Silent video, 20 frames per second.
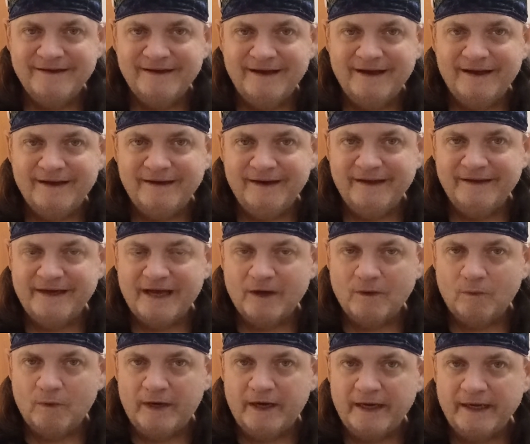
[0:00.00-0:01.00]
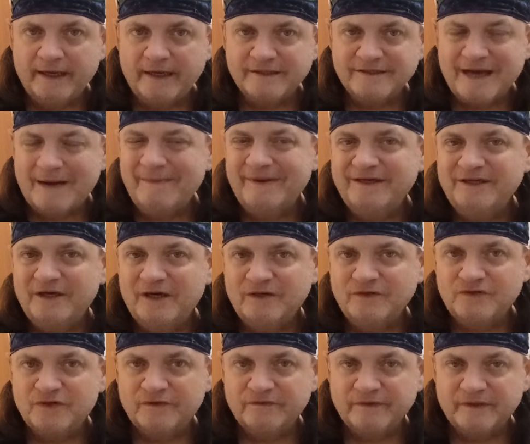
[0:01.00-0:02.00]
and in that way, because
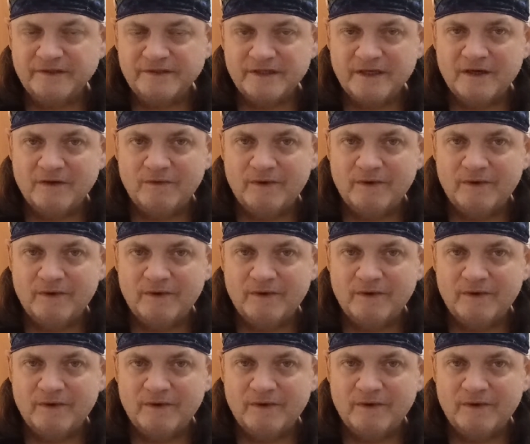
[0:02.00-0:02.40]
truthfully so,